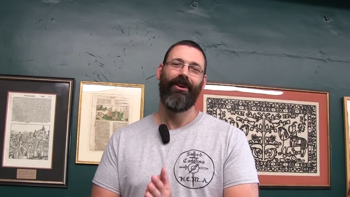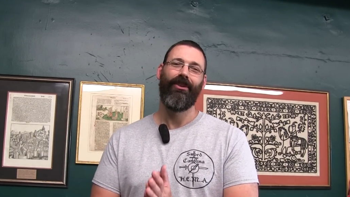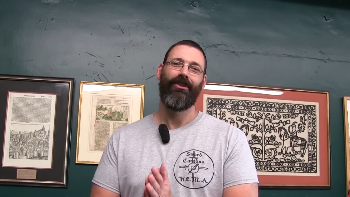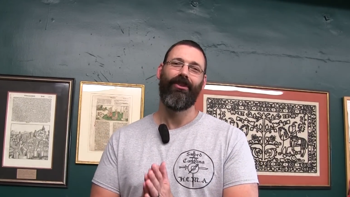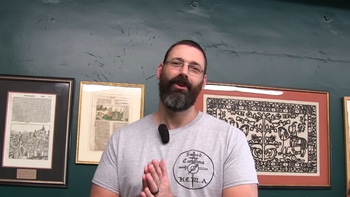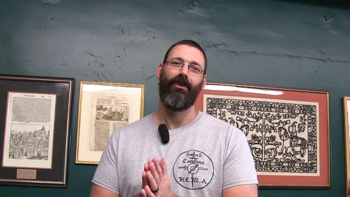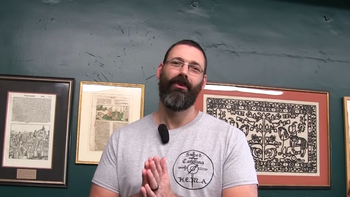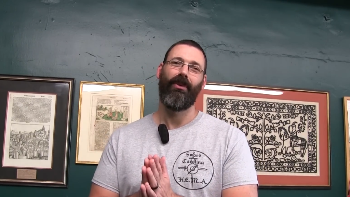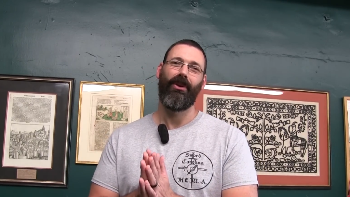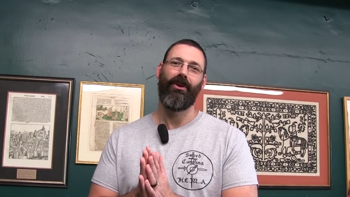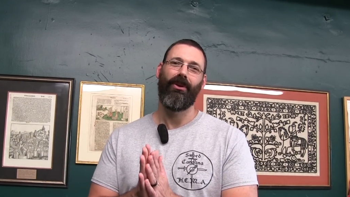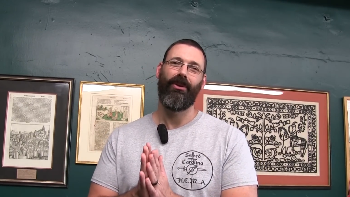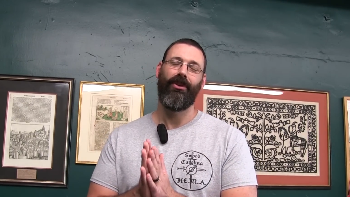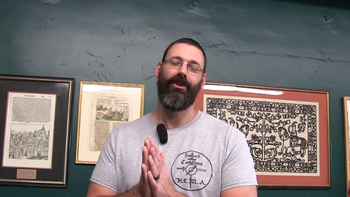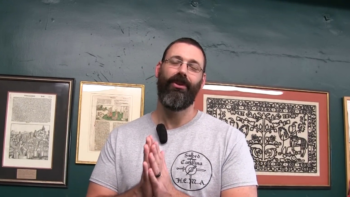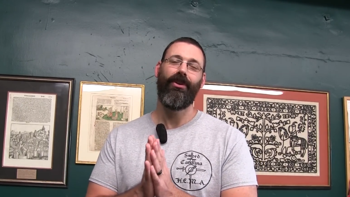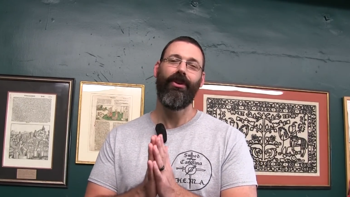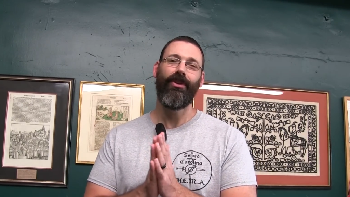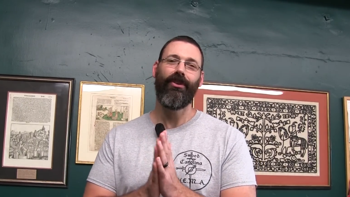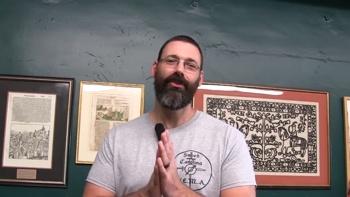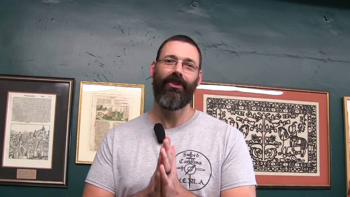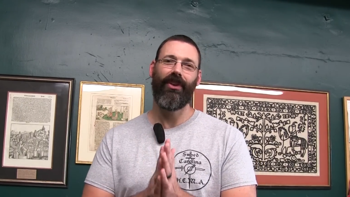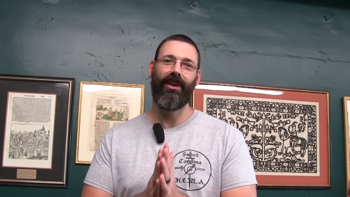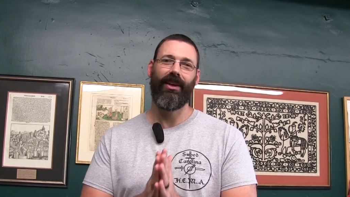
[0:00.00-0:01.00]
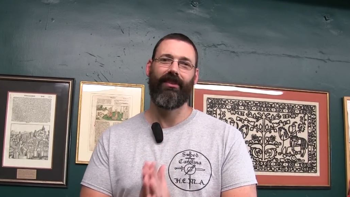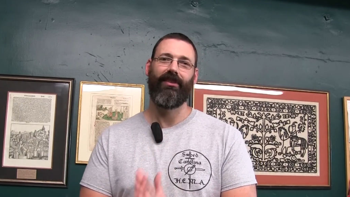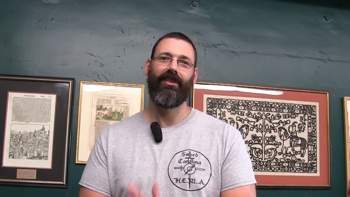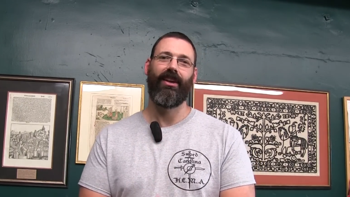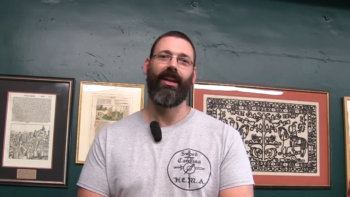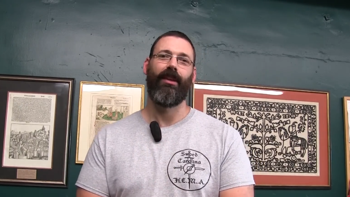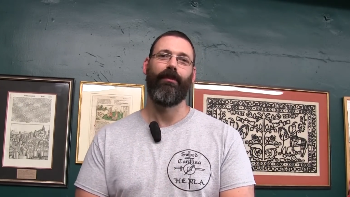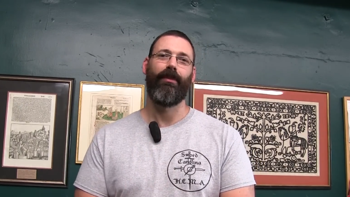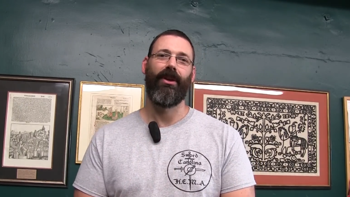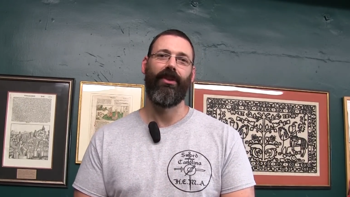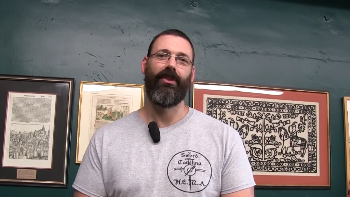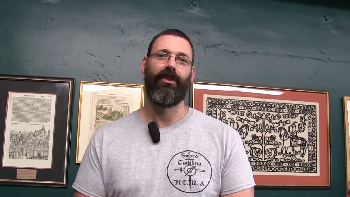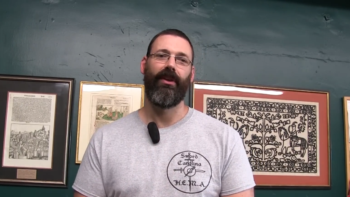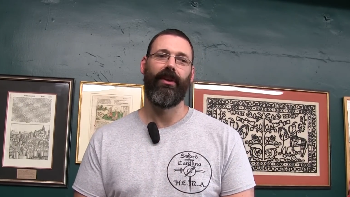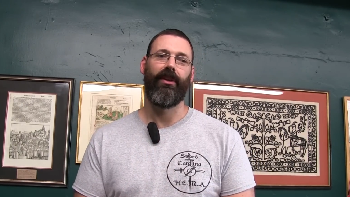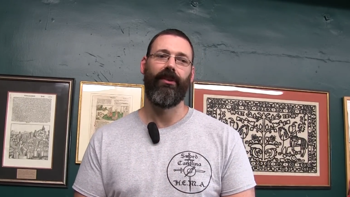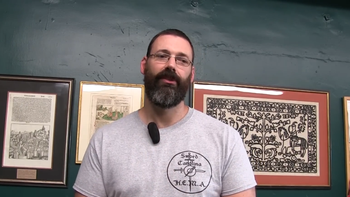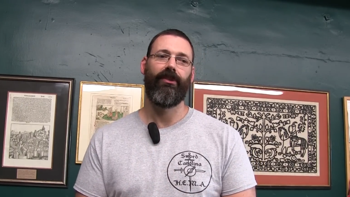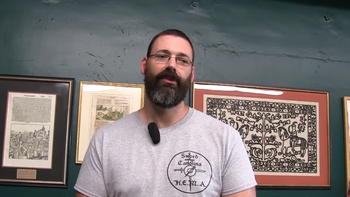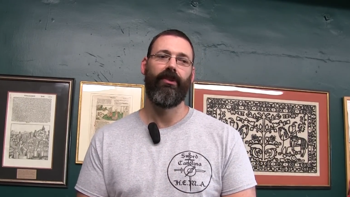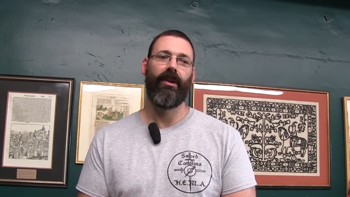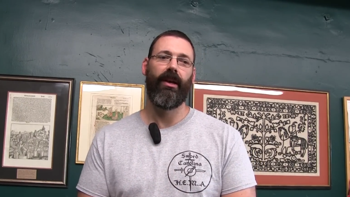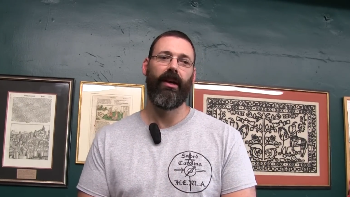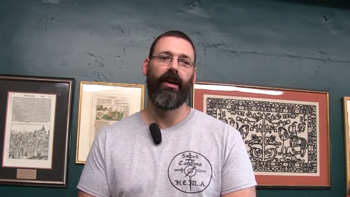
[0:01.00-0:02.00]
So we're hugely excited about
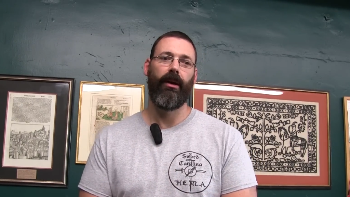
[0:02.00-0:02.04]
this.